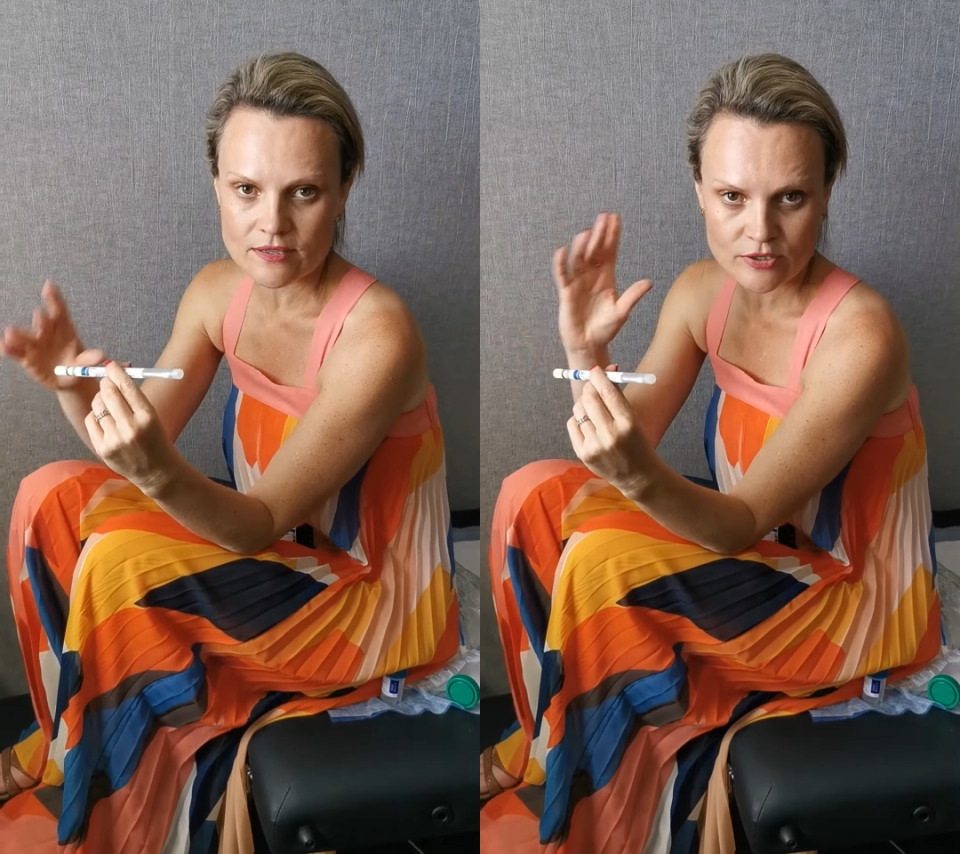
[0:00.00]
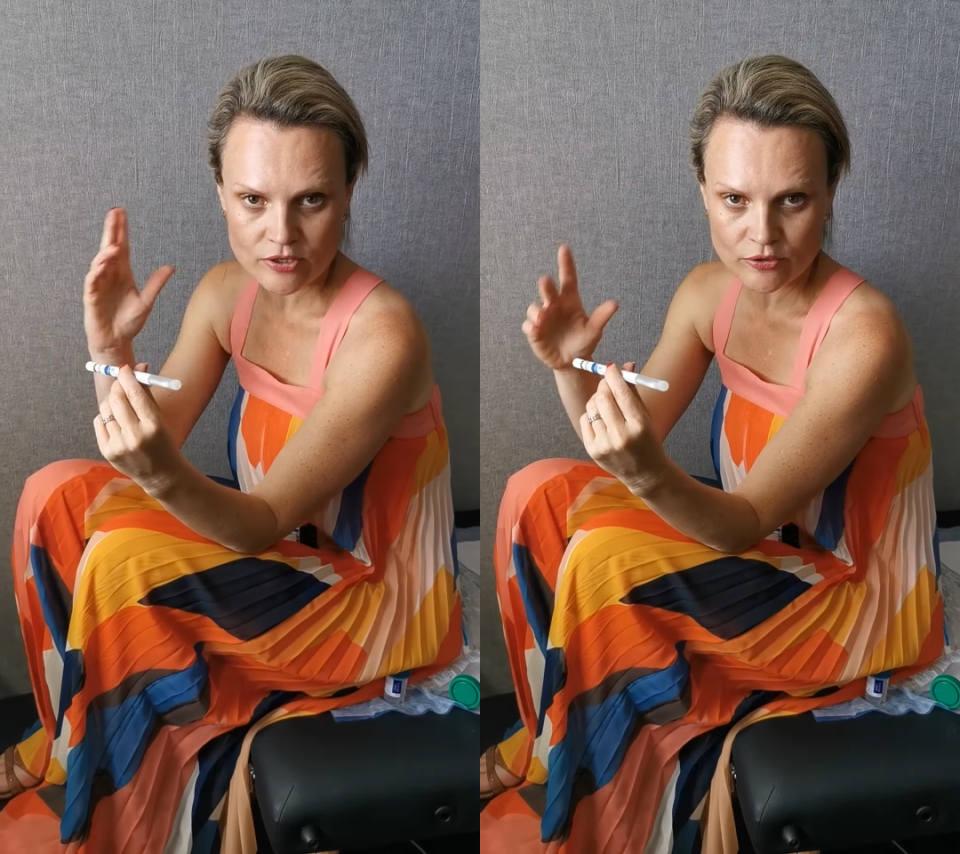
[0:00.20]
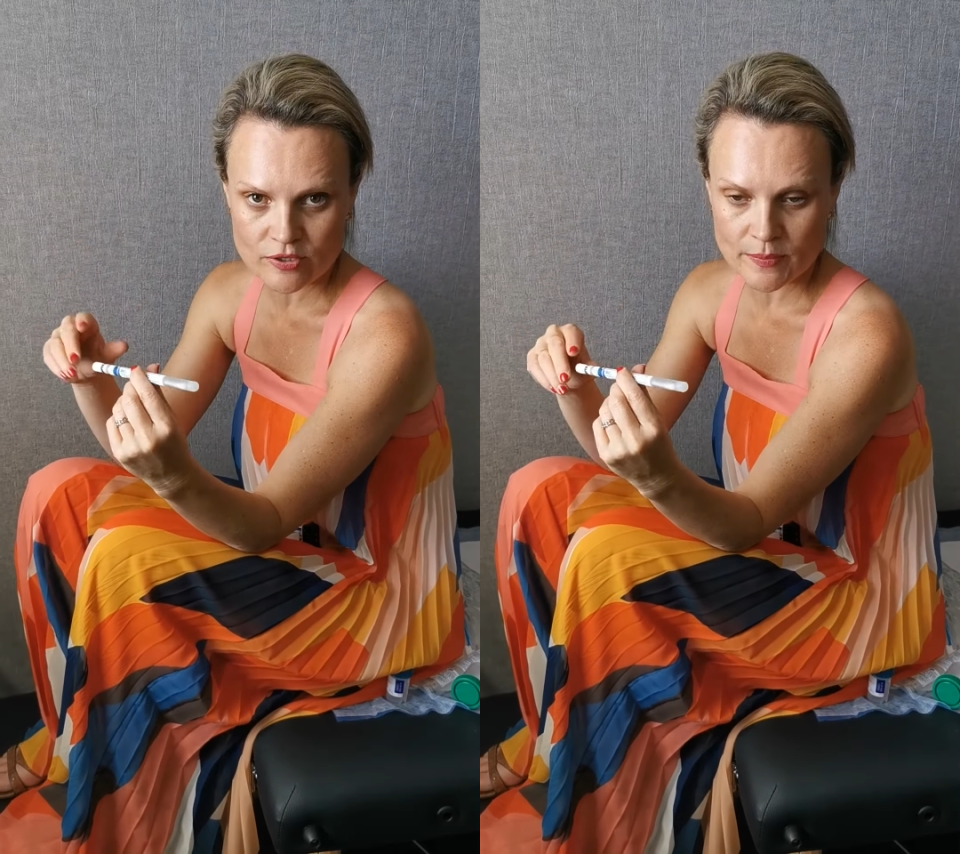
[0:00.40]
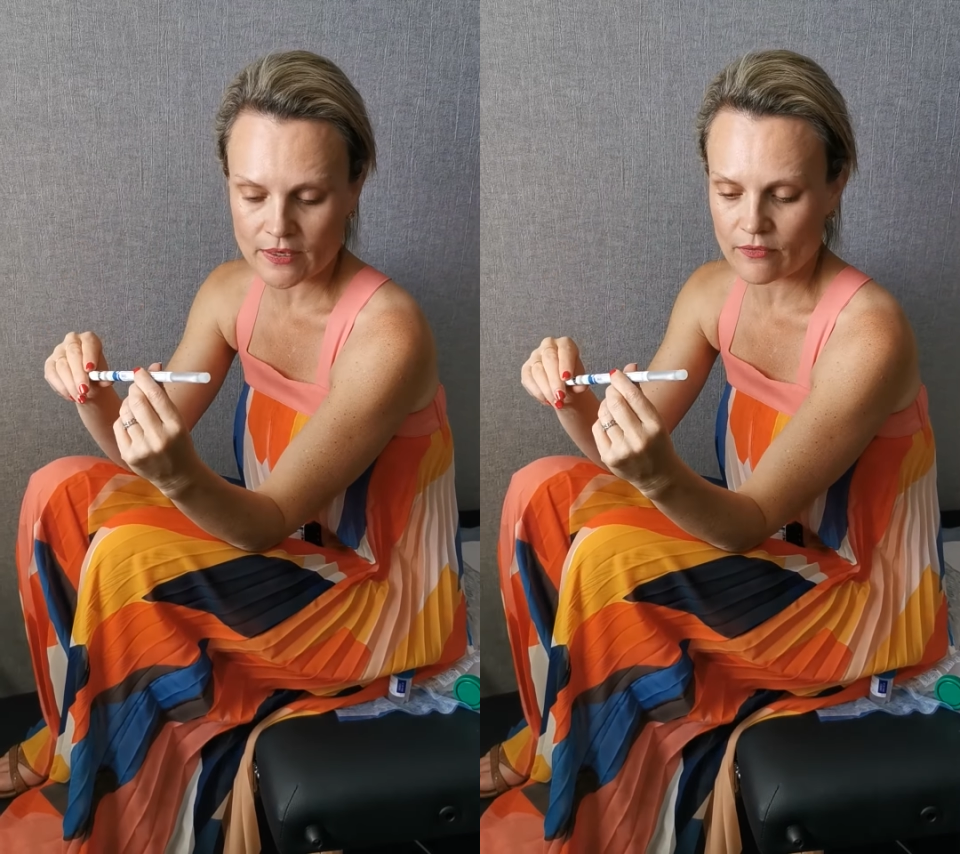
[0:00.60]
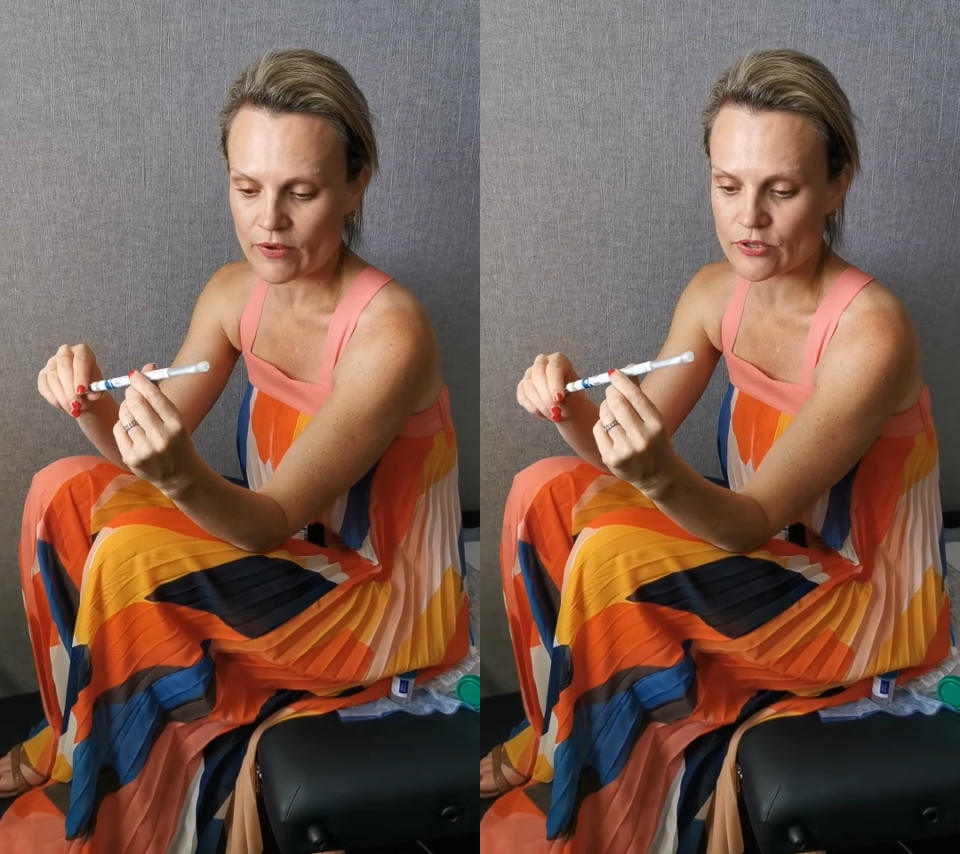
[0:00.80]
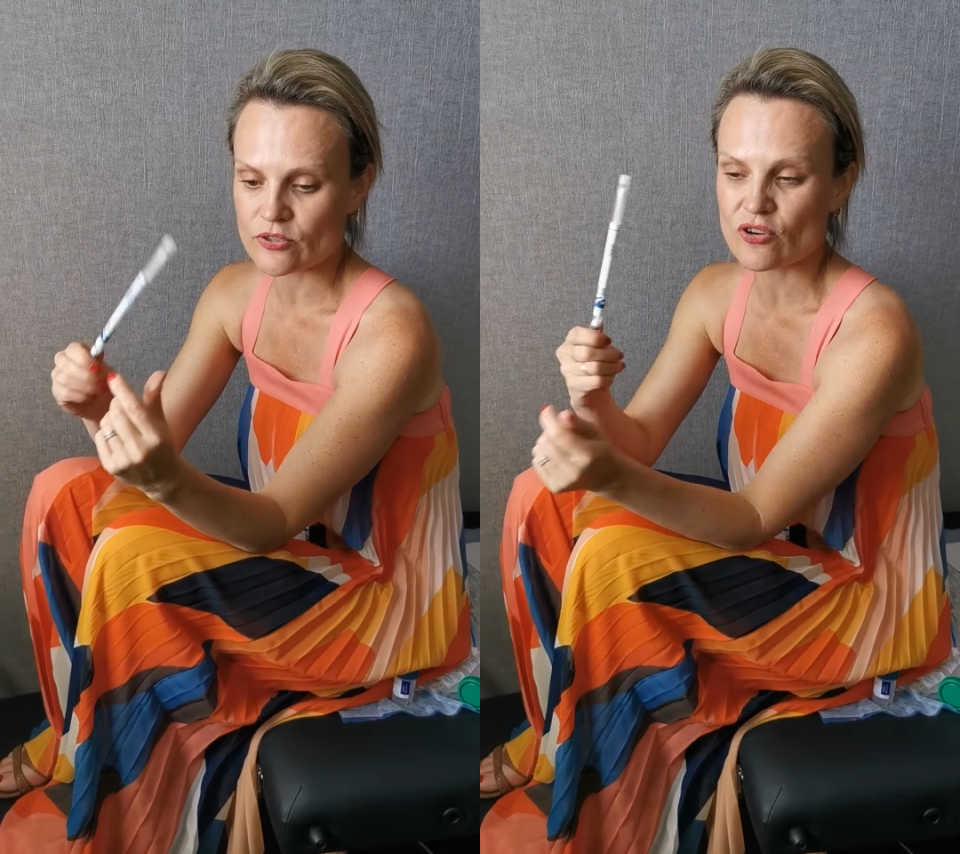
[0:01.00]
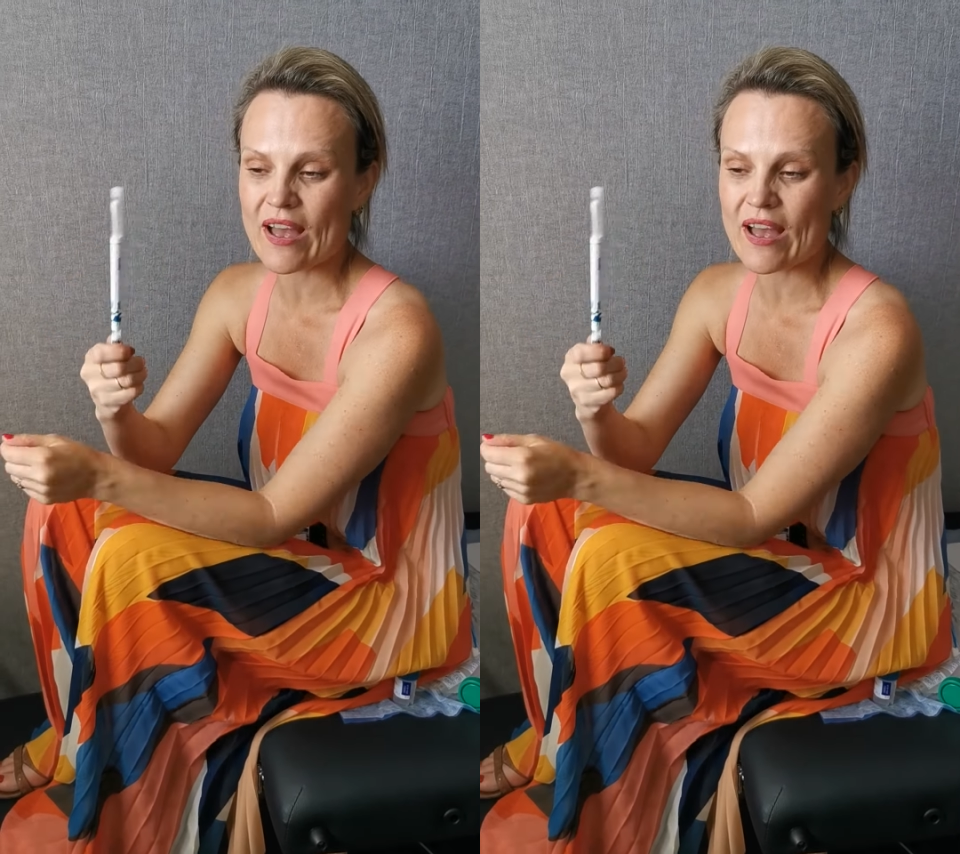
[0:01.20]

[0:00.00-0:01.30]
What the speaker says: sexually transmitted infections,